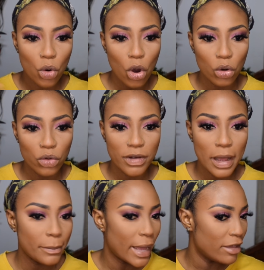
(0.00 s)
all
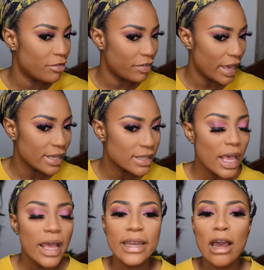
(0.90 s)
over my face.
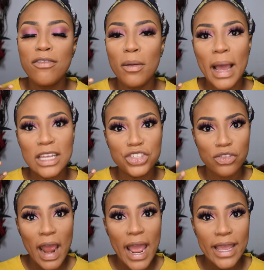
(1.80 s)
Now for my
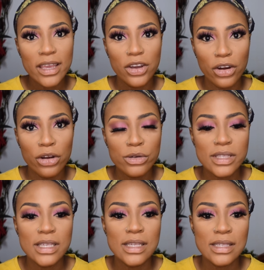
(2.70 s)
dry
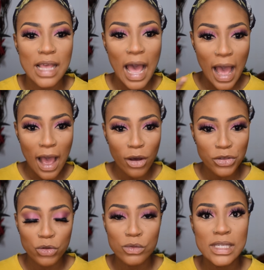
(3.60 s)
girls, this is how
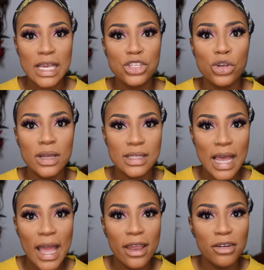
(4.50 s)
you set your
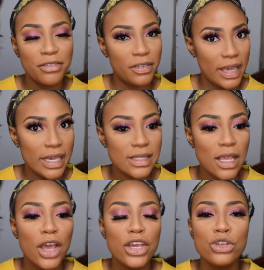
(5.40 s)
entire face.
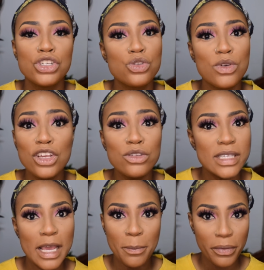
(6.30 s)
You just wanna
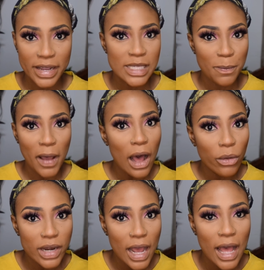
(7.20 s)
use a pressed
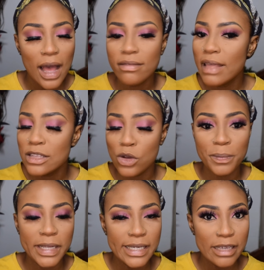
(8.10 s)
powder. That's
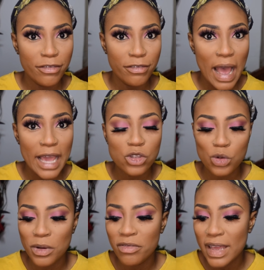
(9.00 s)
completely fine.
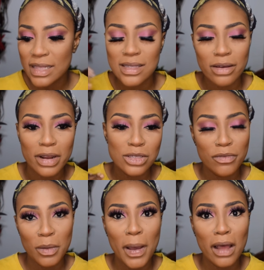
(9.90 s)
To prevent the rest
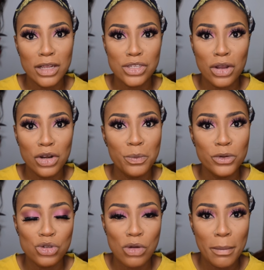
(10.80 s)
of the powders you're gonna
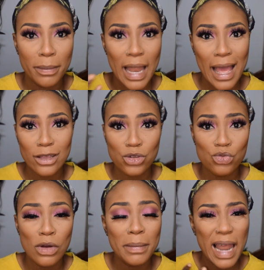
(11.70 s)
put to
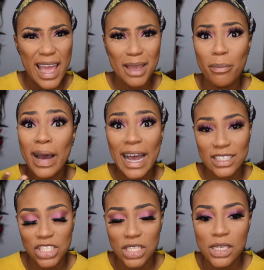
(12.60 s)
apply
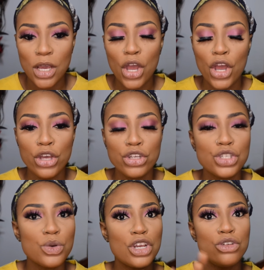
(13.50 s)
patchy, you
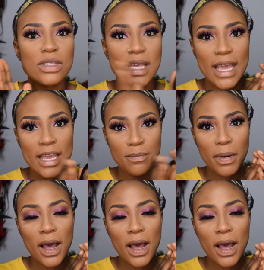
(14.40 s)
just wanna use a